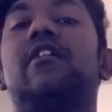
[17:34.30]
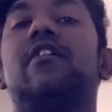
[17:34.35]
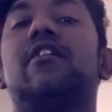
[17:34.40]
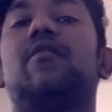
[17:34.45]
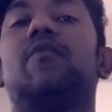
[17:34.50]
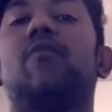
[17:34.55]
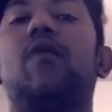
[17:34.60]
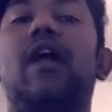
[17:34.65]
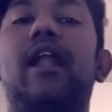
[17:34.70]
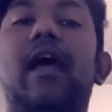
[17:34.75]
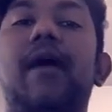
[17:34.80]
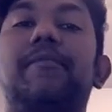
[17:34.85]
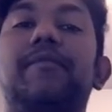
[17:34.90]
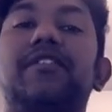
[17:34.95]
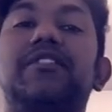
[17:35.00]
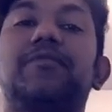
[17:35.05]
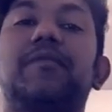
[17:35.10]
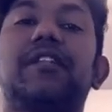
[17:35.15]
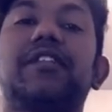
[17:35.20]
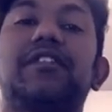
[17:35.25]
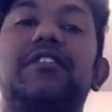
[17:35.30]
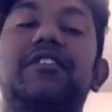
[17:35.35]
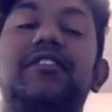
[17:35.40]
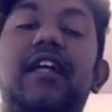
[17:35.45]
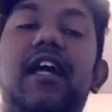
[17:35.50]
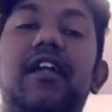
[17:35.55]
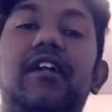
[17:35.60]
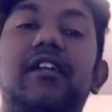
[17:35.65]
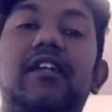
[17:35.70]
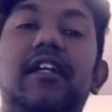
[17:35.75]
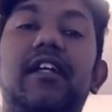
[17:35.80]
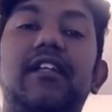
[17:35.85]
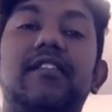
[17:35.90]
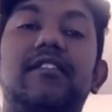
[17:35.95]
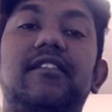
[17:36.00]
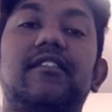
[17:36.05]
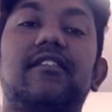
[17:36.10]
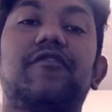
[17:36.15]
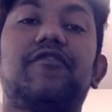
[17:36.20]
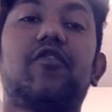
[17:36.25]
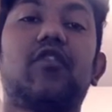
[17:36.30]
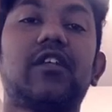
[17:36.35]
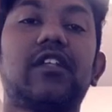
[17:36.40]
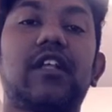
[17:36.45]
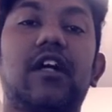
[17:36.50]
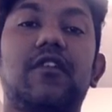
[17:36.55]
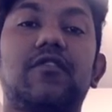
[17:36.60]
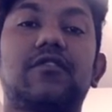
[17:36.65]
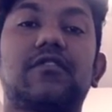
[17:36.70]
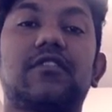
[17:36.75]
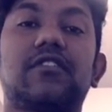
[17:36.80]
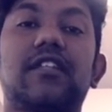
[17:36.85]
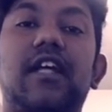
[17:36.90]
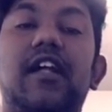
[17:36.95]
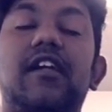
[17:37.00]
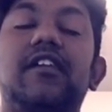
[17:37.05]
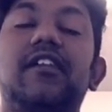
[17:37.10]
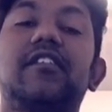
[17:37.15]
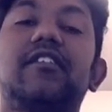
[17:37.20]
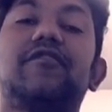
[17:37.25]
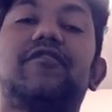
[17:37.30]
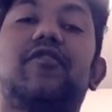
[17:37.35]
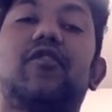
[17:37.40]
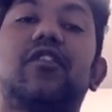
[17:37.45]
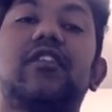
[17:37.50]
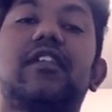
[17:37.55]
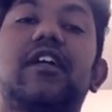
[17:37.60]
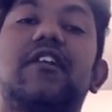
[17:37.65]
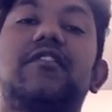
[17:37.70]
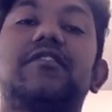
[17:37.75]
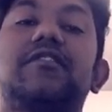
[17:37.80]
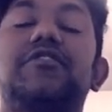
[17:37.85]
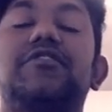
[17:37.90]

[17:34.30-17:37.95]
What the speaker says: What happens when the Saturn is in the fourth house? Saturn in the fourth house is